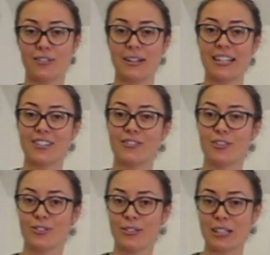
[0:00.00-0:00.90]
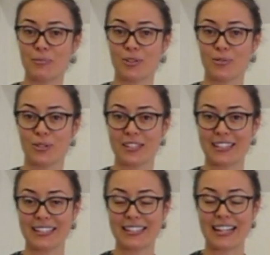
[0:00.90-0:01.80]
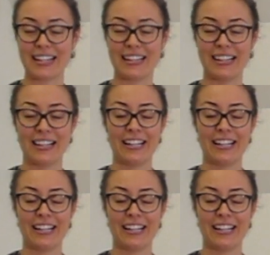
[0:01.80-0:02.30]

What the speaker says: the way it grows up towards the sun